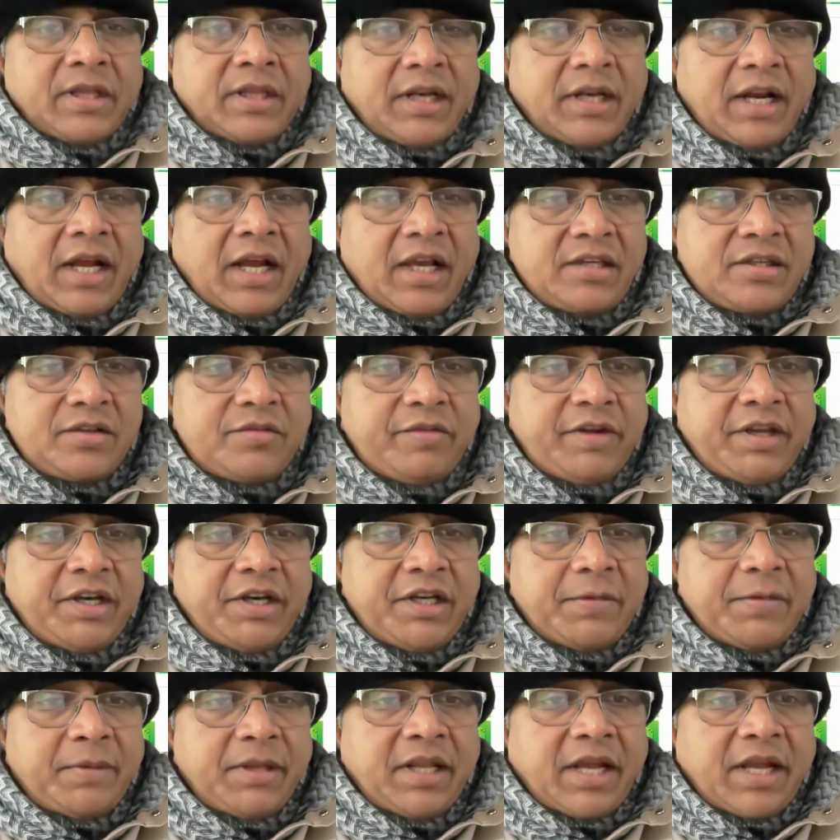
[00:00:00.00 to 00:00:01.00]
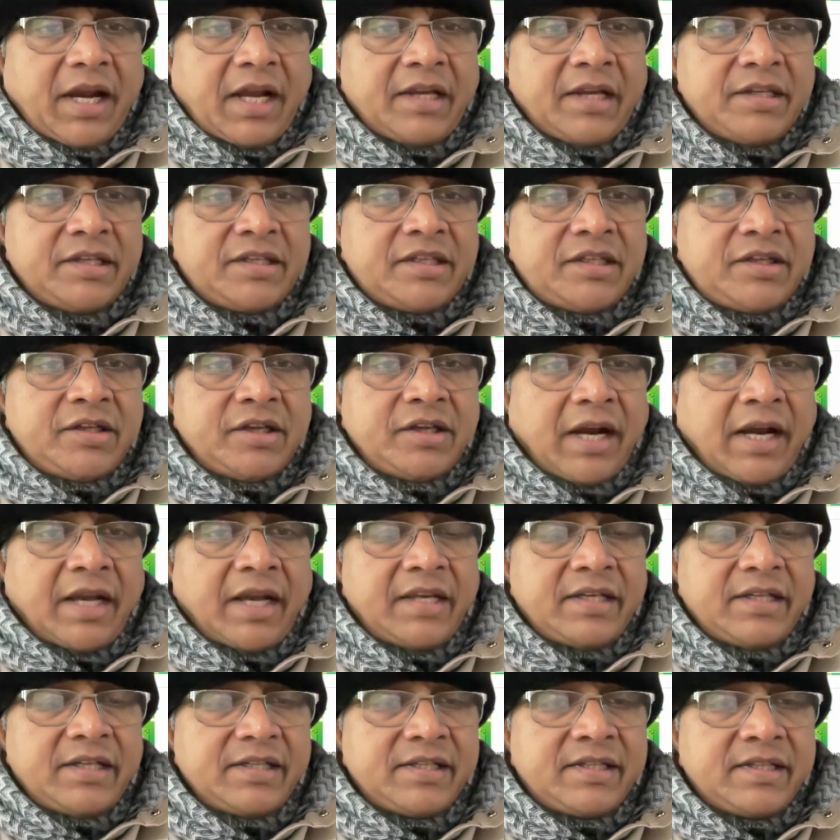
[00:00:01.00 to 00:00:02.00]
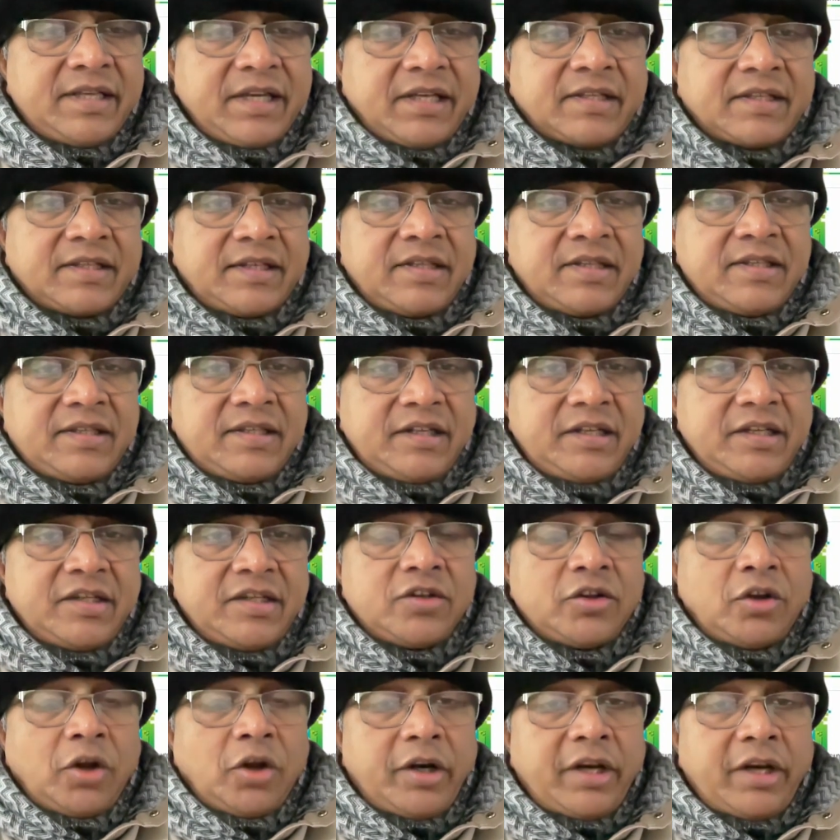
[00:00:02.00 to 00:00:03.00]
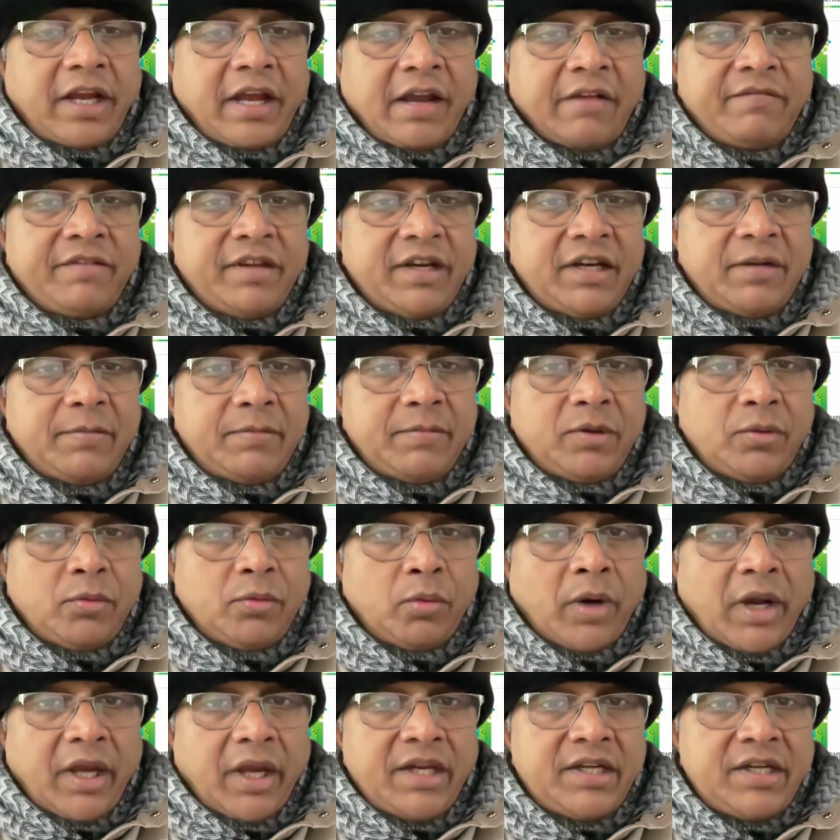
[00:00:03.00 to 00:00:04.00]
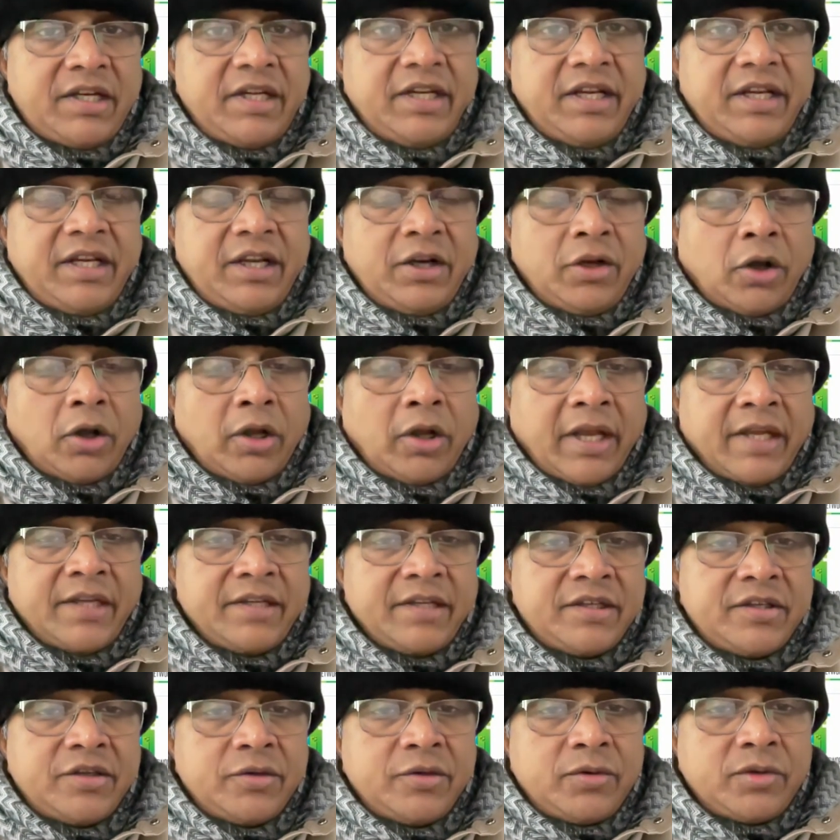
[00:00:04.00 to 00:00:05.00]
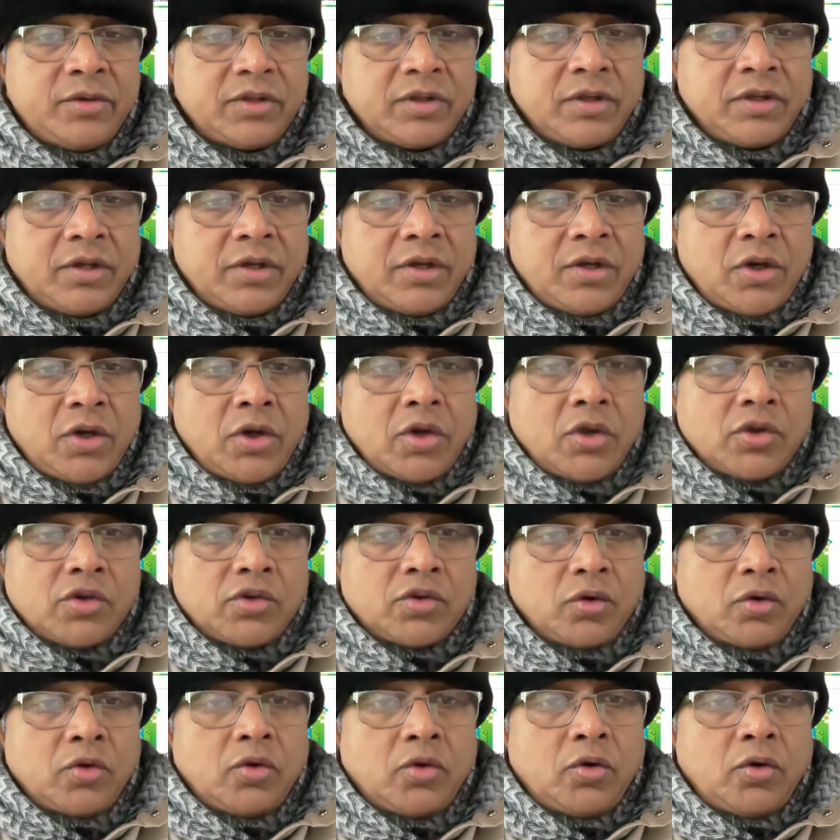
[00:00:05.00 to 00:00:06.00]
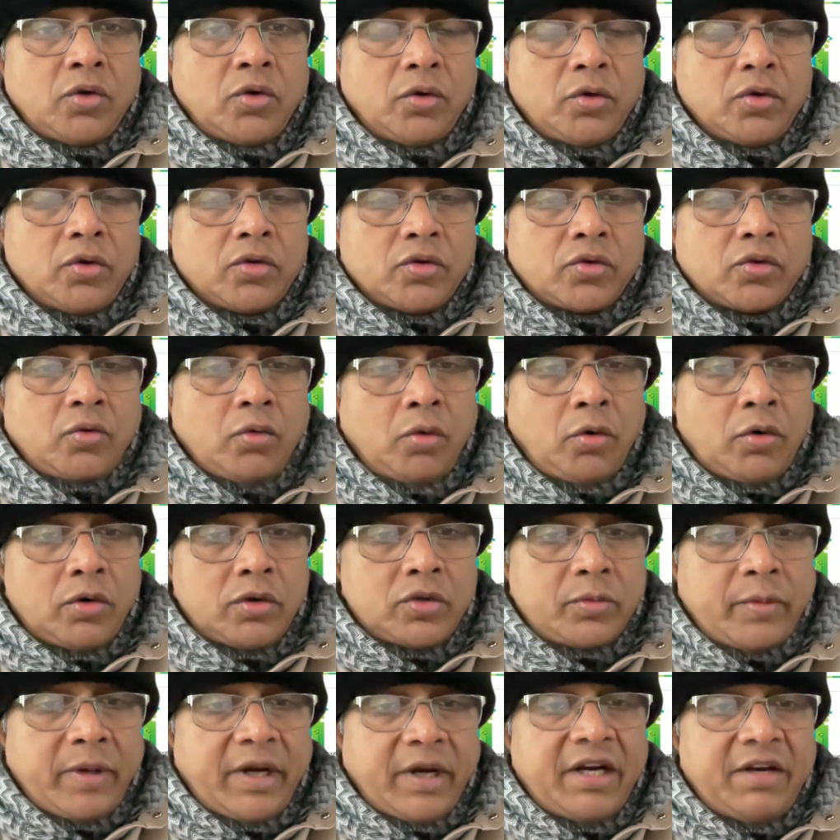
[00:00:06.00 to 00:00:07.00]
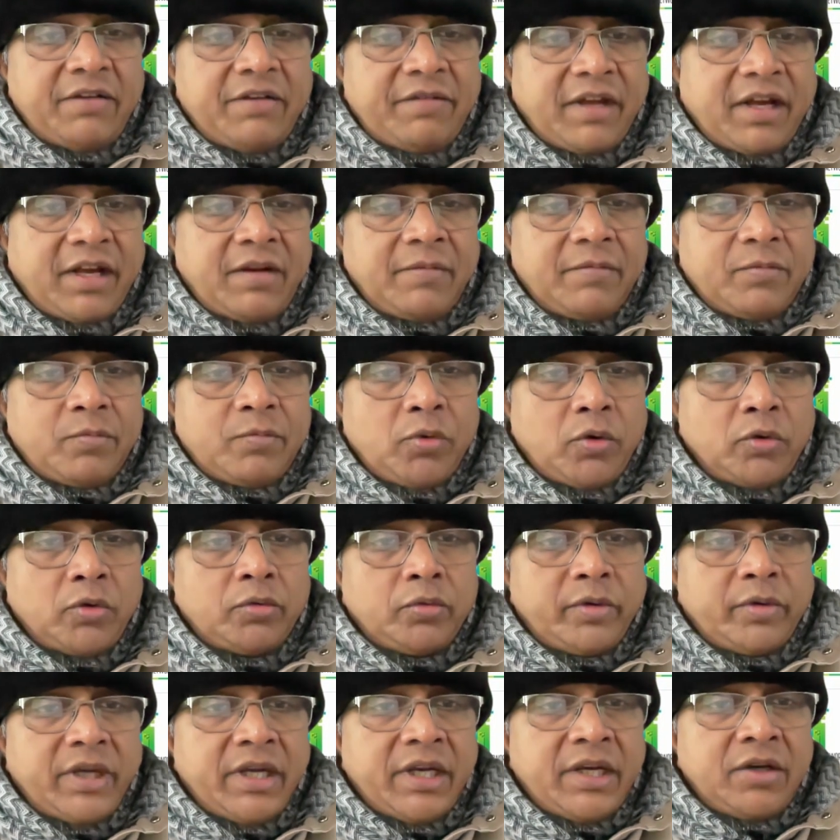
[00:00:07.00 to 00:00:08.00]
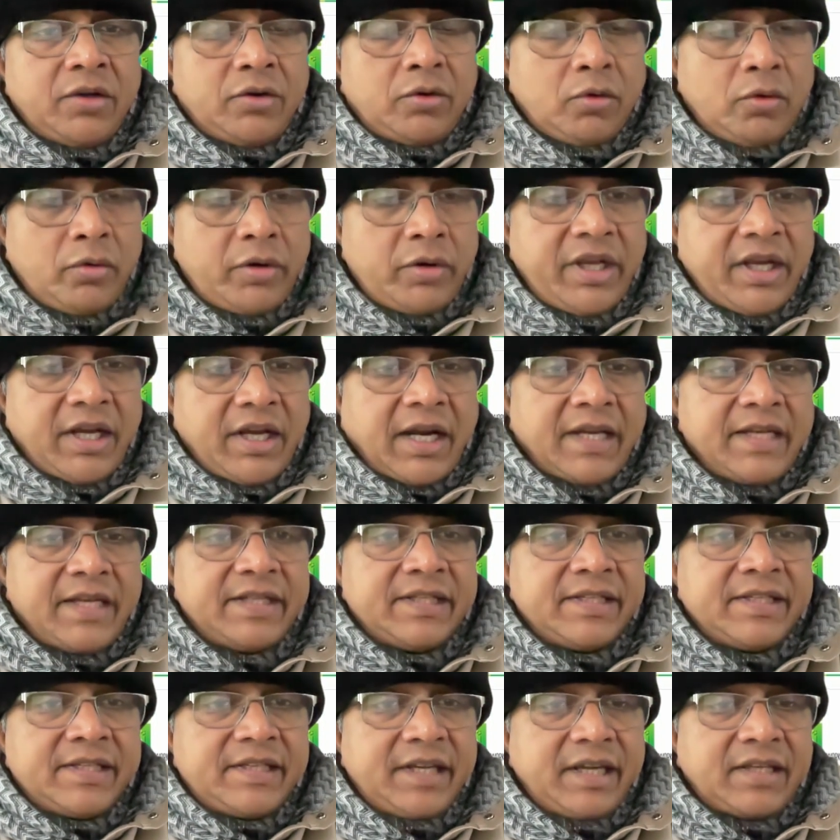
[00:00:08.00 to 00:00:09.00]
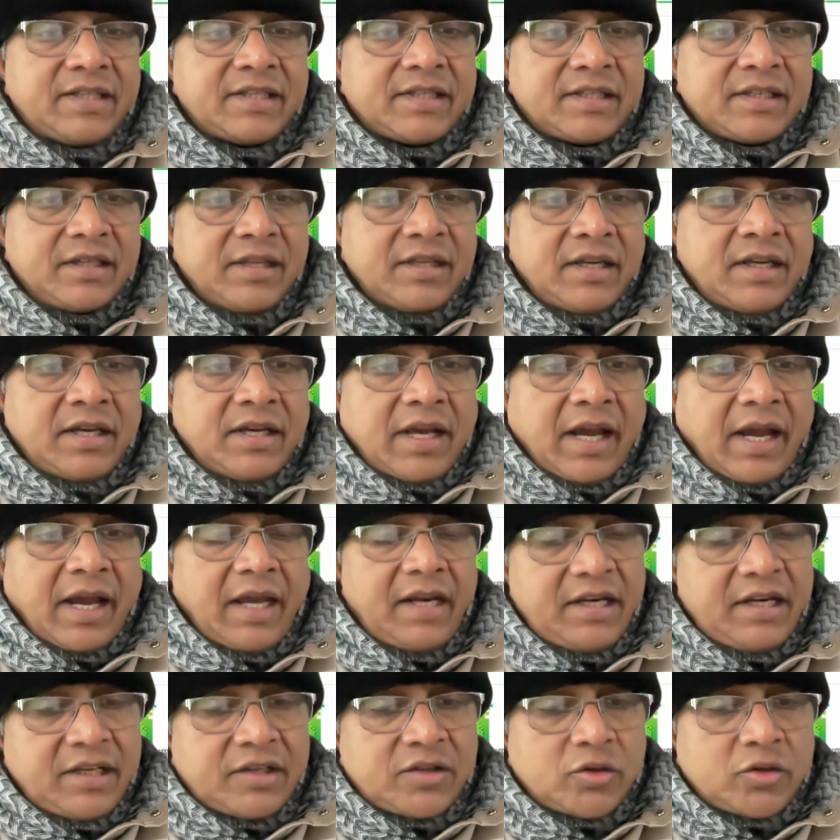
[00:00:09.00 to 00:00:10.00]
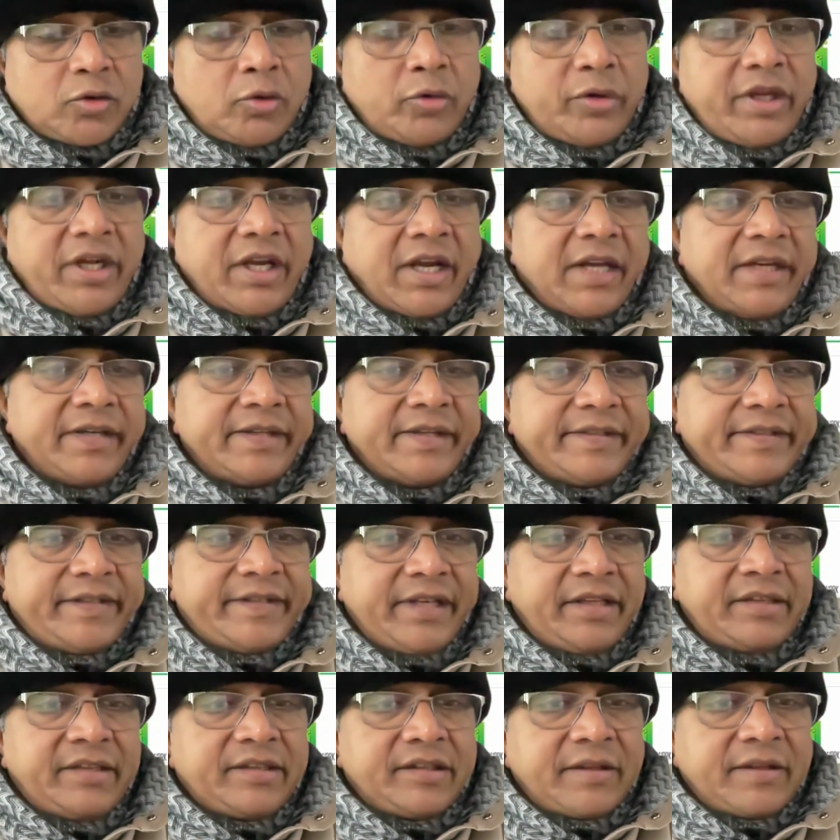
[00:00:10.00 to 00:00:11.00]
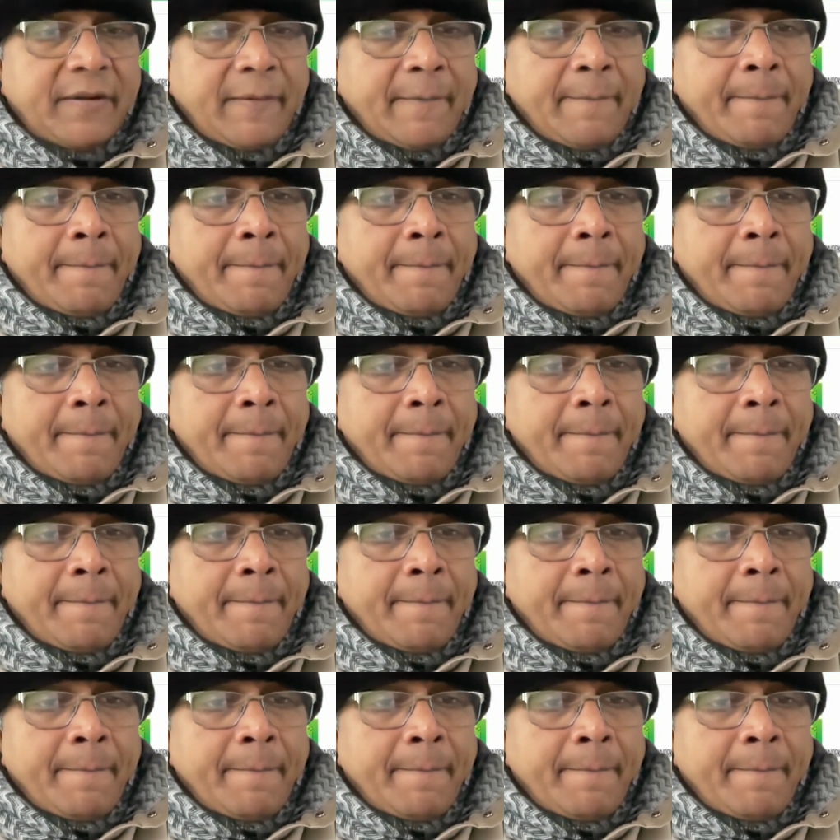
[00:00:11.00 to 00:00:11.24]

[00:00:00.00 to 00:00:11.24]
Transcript: The last variable, IL-6, since it is not available widely in all ICUs, so scores were developed both including IL-6 and excluding IL-6.